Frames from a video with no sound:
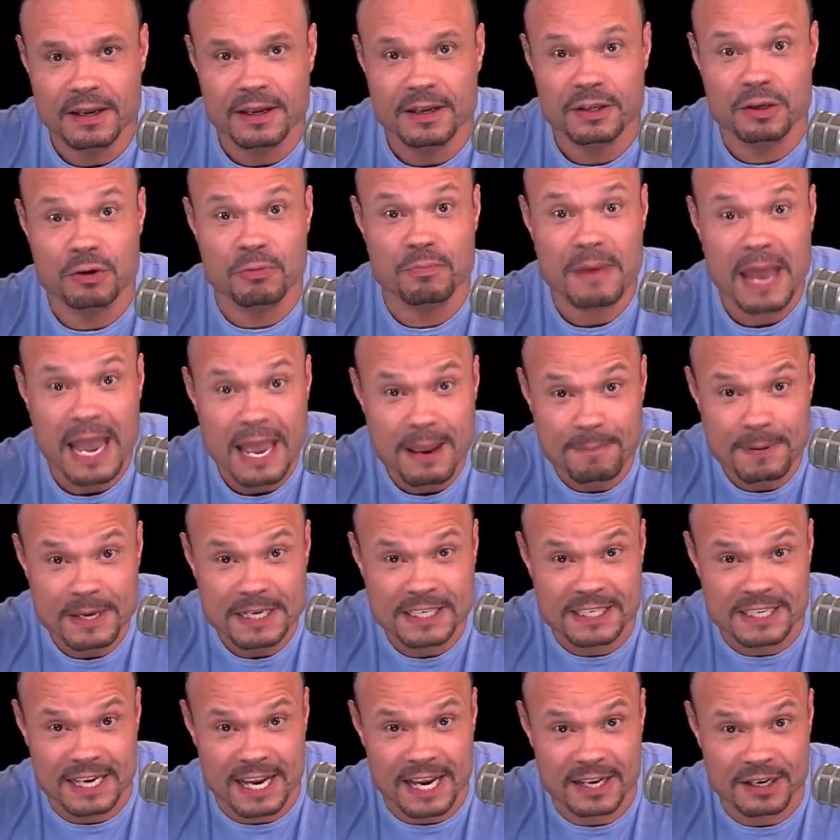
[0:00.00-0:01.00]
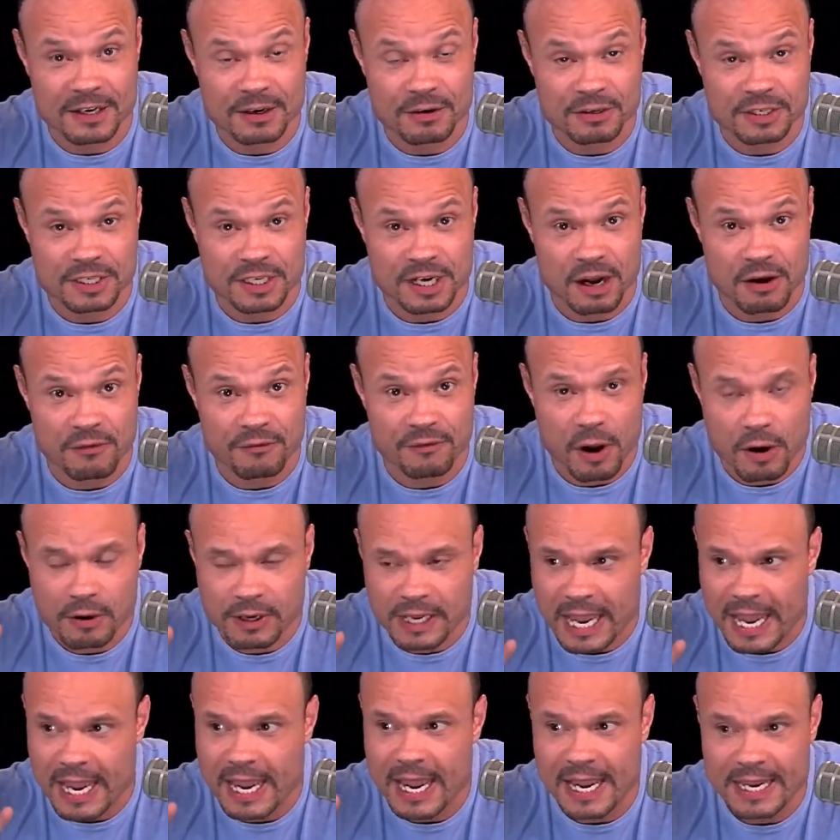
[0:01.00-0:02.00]
You may be saying to yourself,
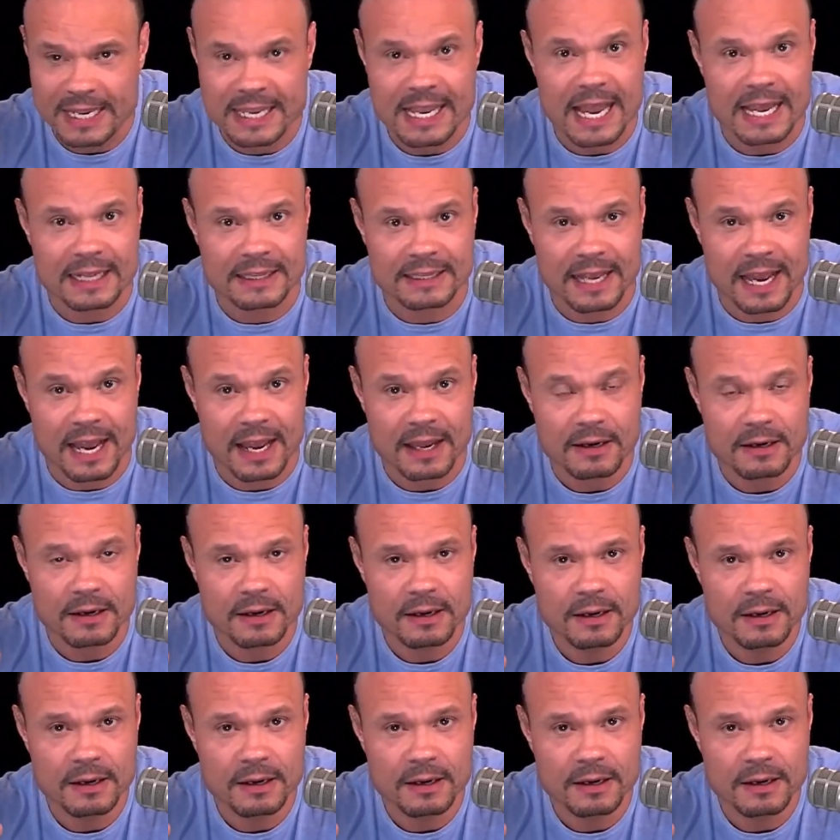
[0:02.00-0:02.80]
okay, I get that.